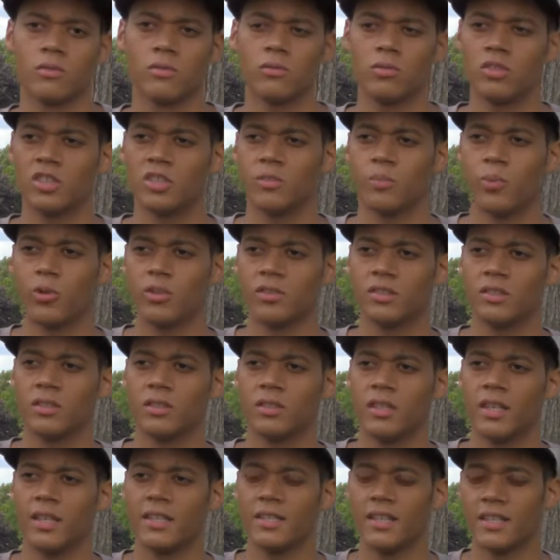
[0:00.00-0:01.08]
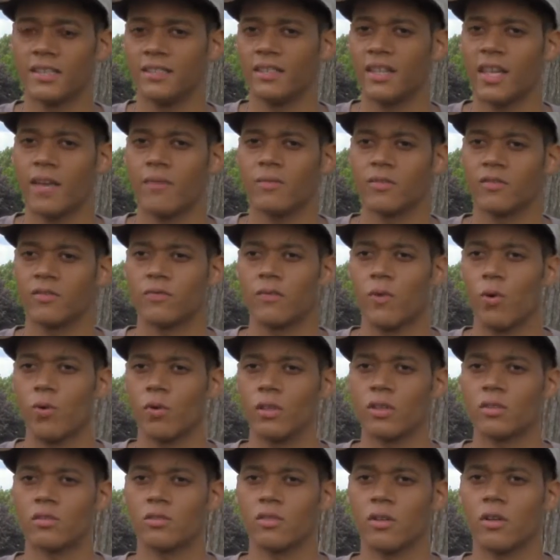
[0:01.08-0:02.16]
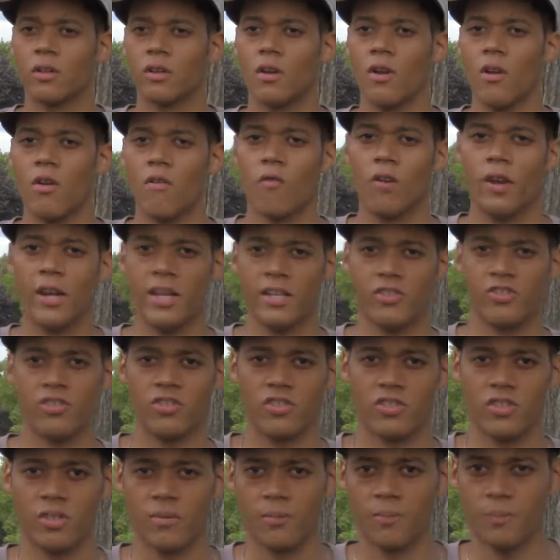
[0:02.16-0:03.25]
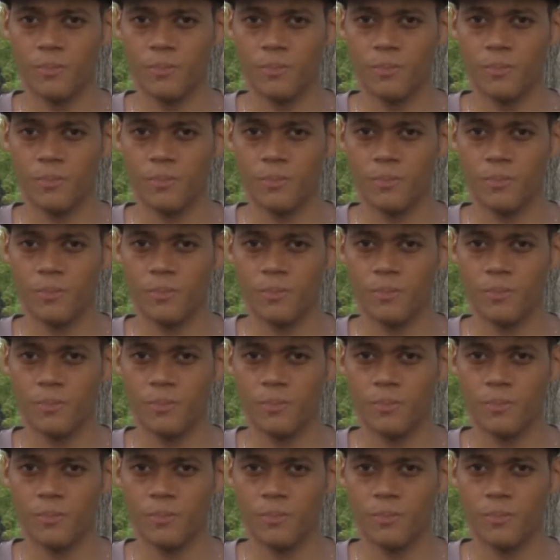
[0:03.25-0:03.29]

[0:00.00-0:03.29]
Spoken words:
So this person in this life is focused on relationship.